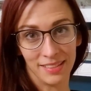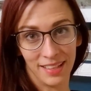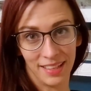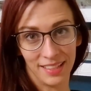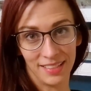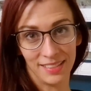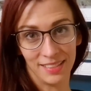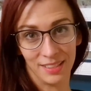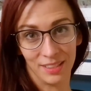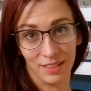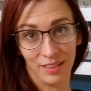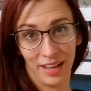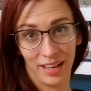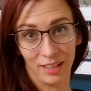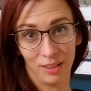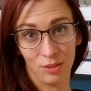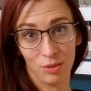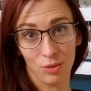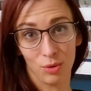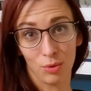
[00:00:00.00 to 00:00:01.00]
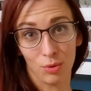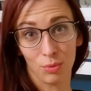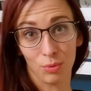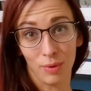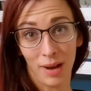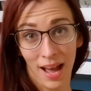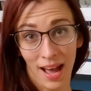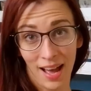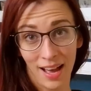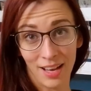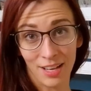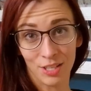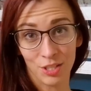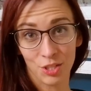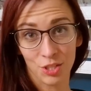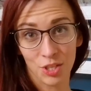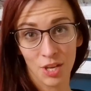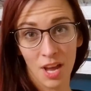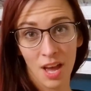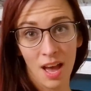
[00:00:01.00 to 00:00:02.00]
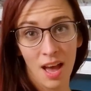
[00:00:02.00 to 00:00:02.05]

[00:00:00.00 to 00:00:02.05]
nice dinner, and crash.